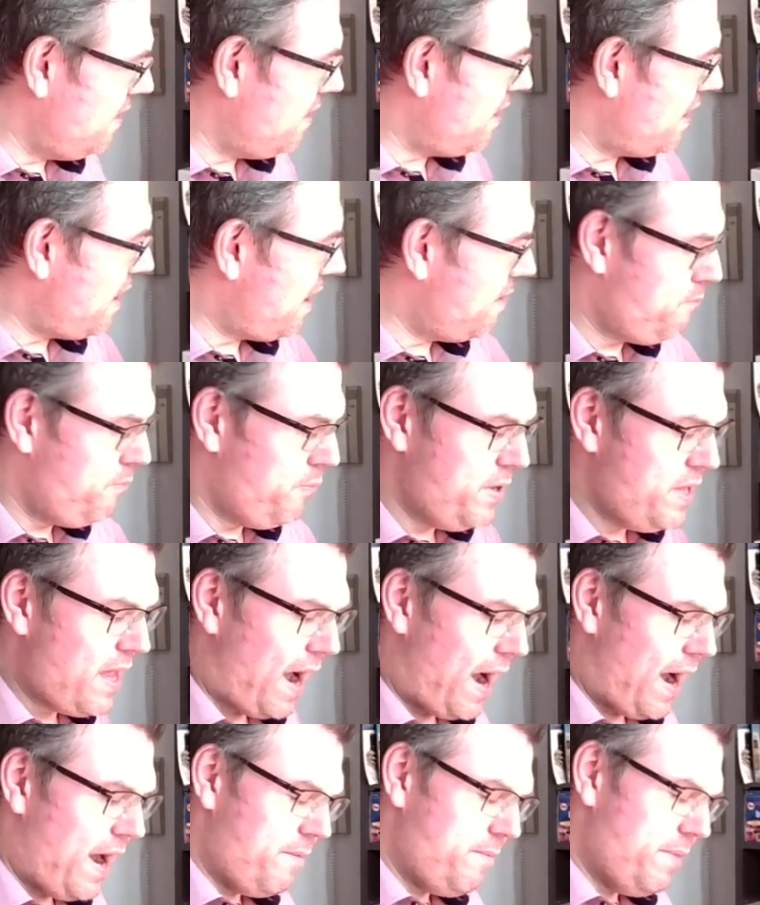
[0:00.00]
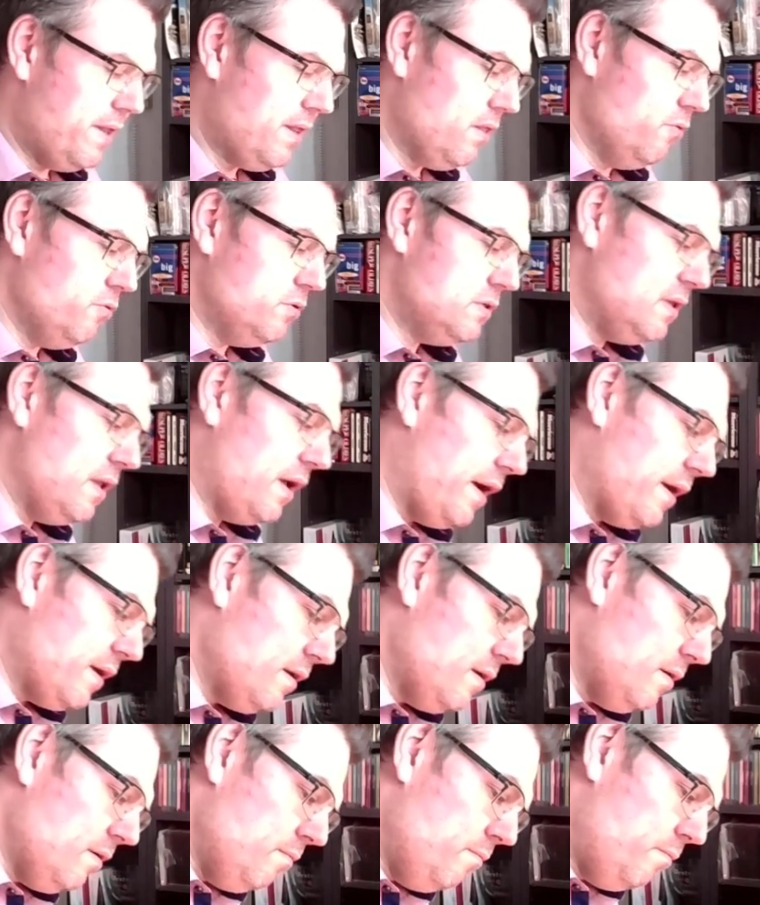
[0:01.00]
a p element looks like.
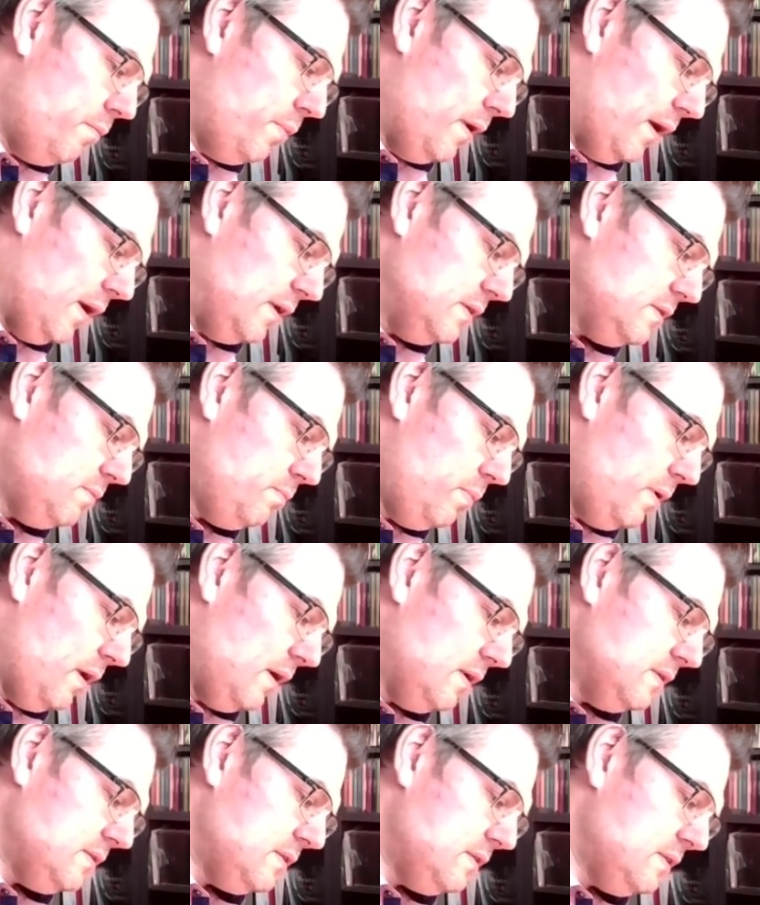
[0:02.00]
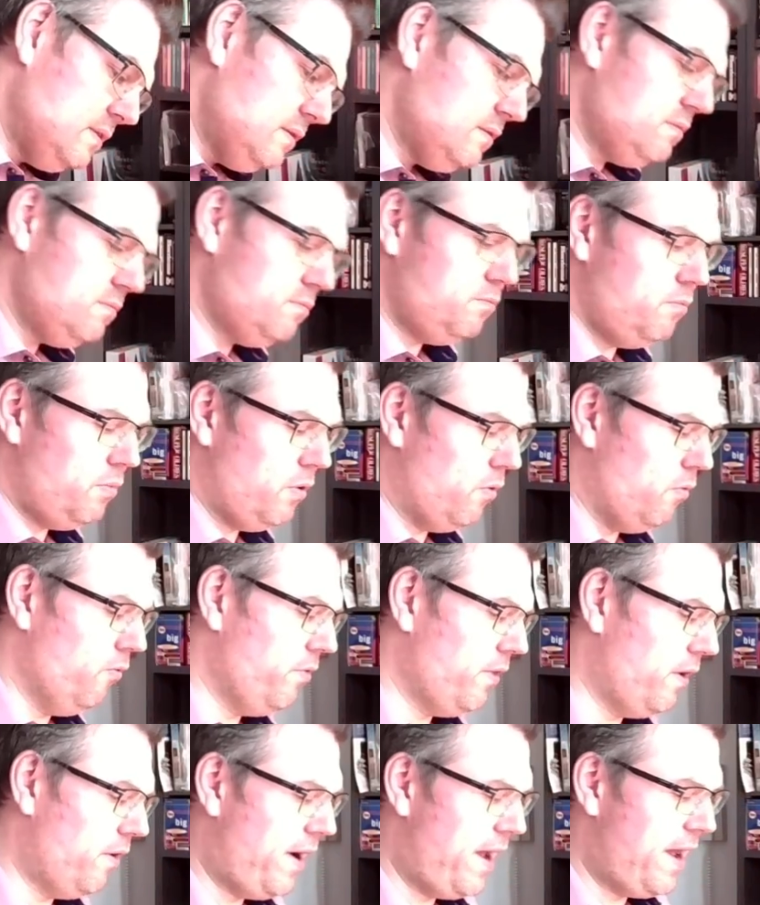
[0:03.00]
Plus, plus. Both
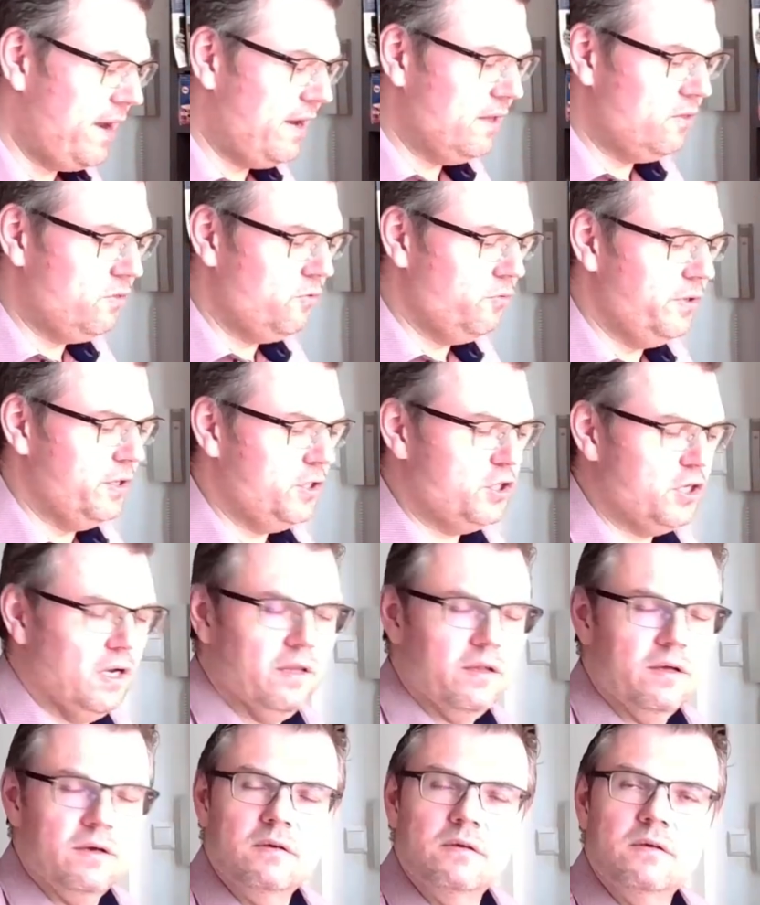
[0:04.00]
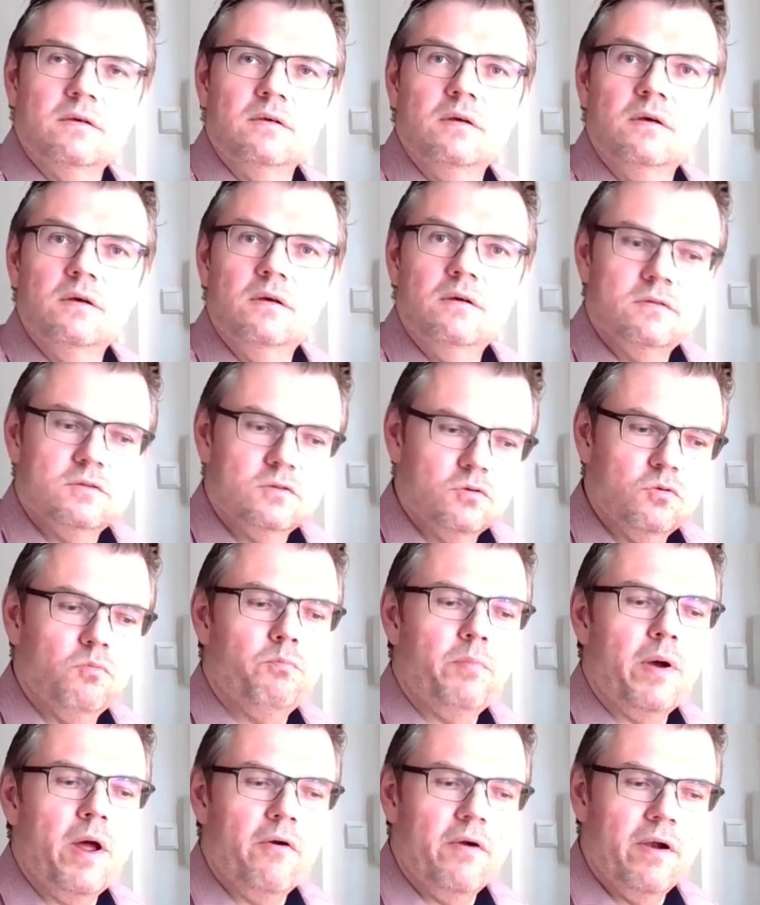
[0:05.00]
are added to each other. So
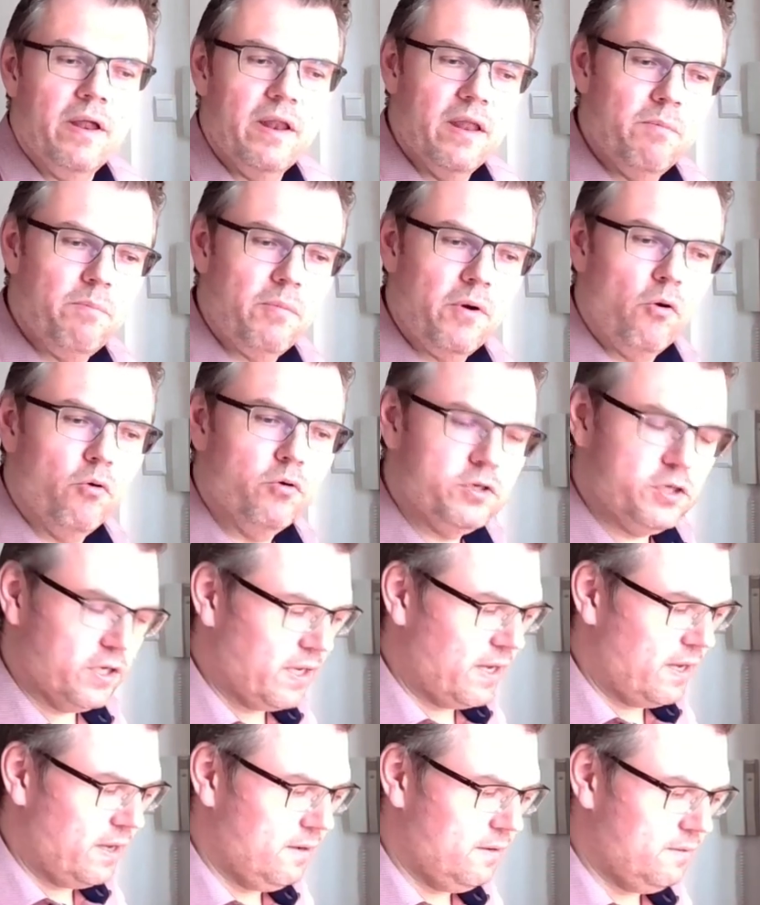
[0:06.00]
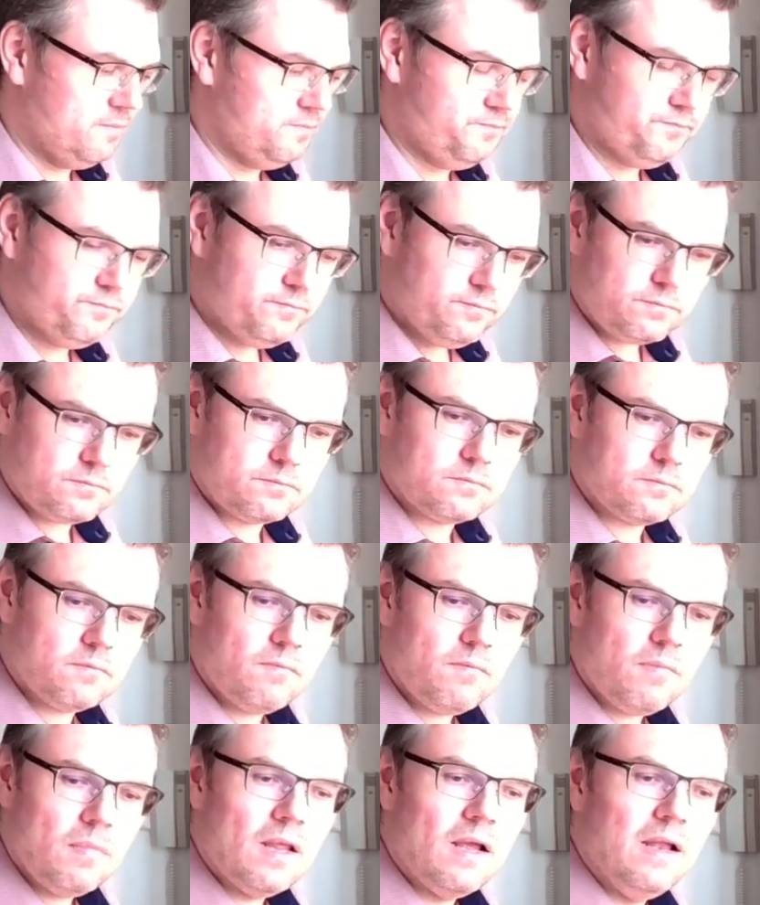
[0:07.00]
parallel approach again.
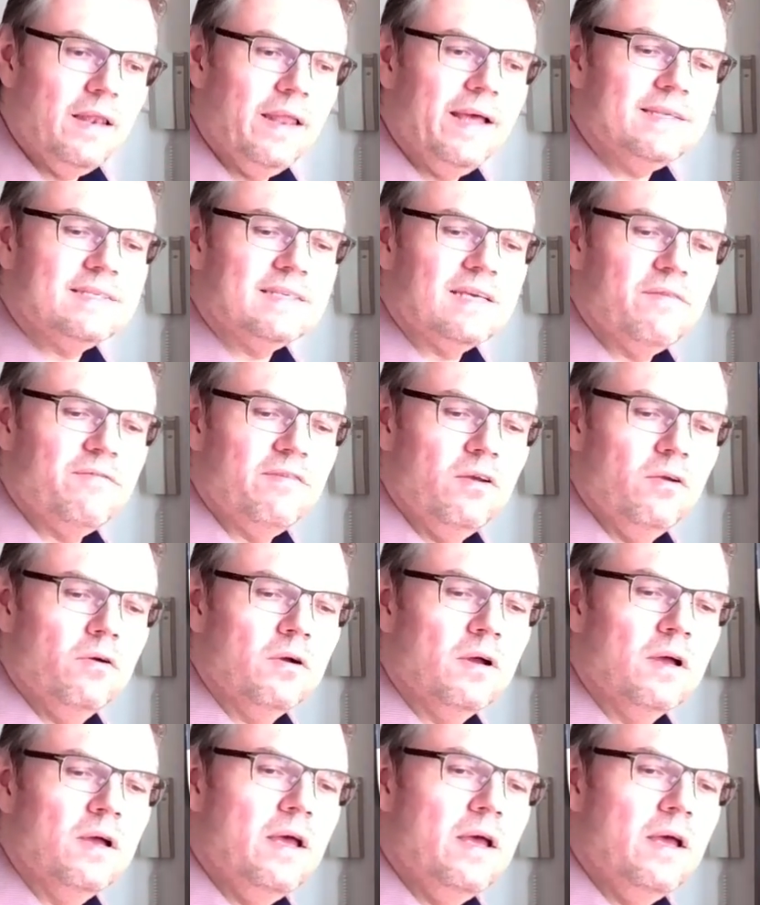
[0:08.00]
Let's have a look